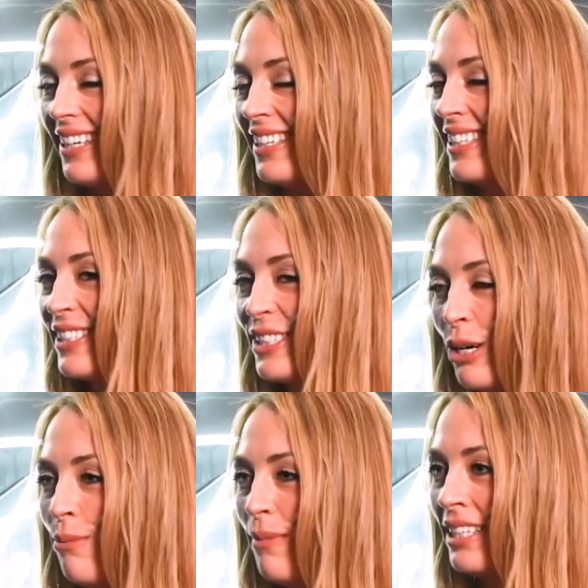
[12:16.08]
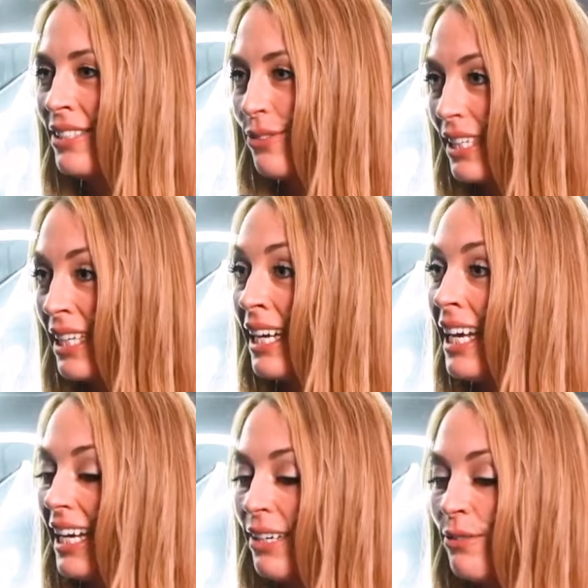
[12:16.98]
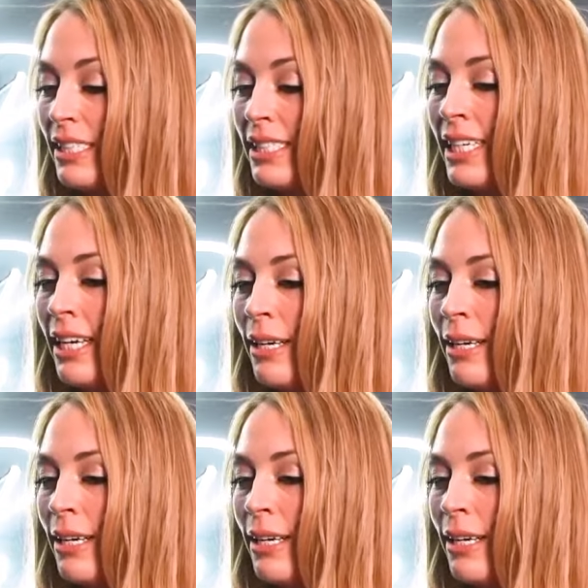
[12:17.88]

so much really. And it was